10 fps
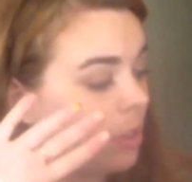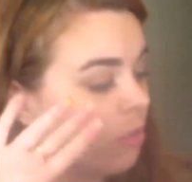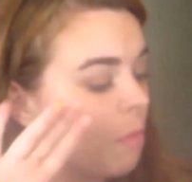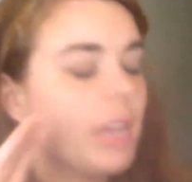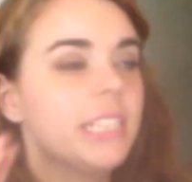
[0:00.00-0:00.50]
It
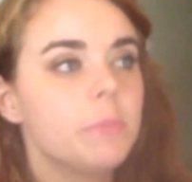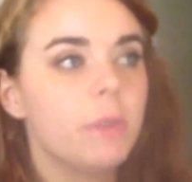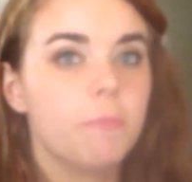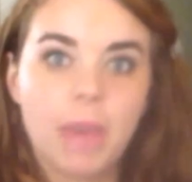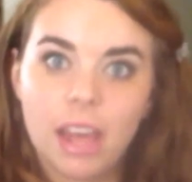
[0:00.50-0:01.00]
reminds me
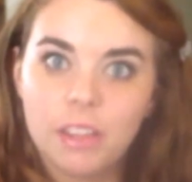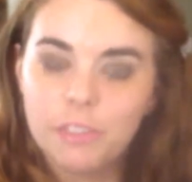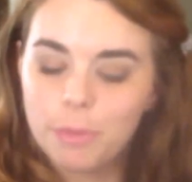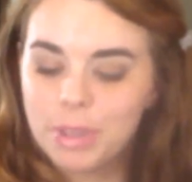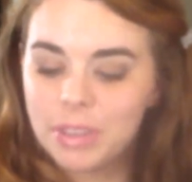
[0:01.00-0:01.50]
of Belle
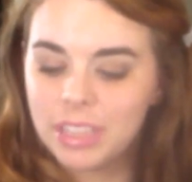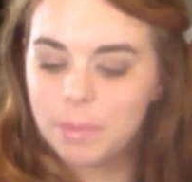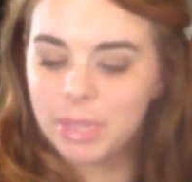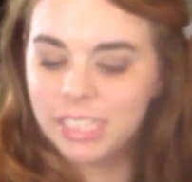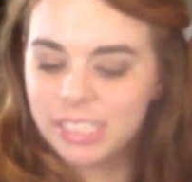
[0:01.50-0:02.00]
from Beauty and the
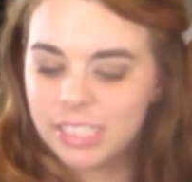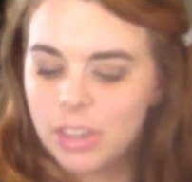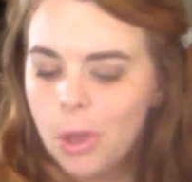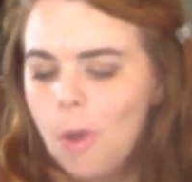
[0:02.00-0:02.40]
Beast,